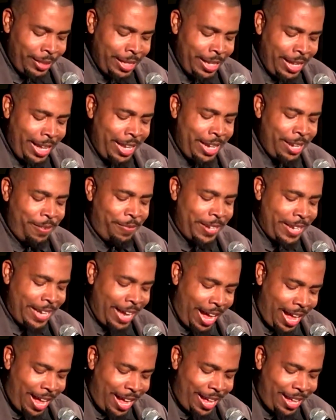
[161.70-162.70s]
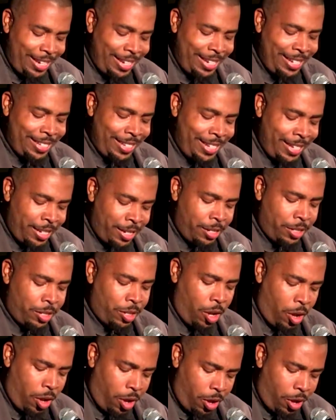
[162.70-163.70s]
And if God is in us
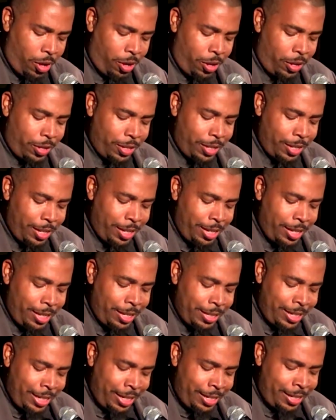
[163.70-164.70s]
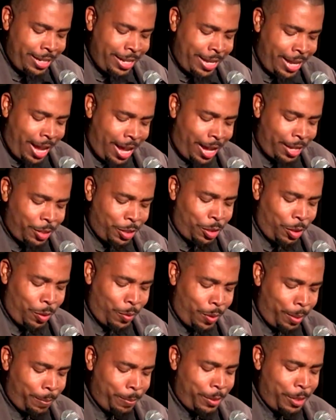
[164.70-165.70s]
all, didn't God show
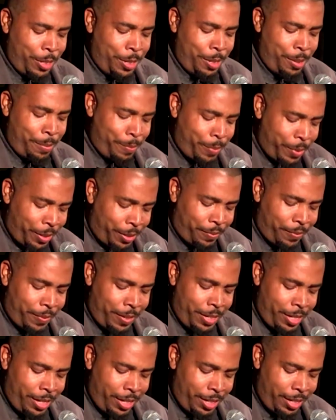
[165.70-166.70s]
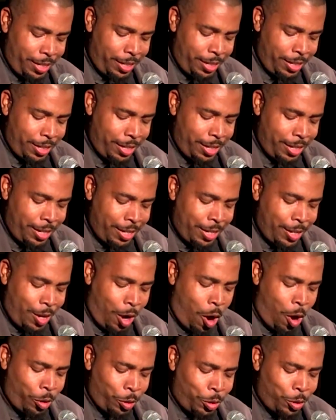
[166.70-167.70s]
up to your book reading?
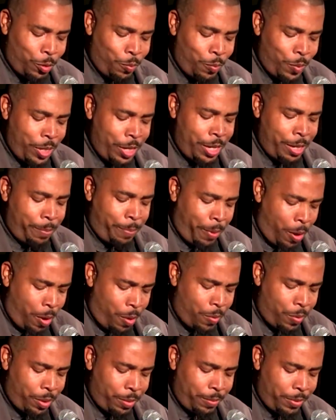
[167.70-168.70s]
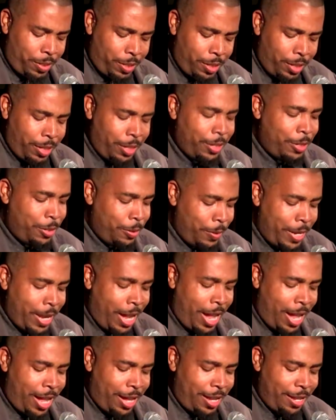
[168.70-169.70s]
Aren't you reading poems to
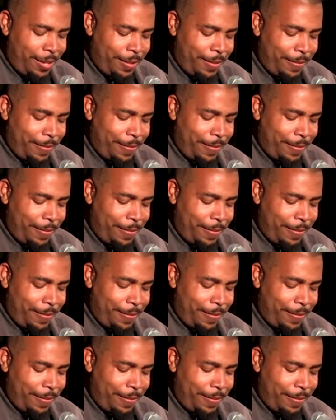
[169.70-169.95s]
God?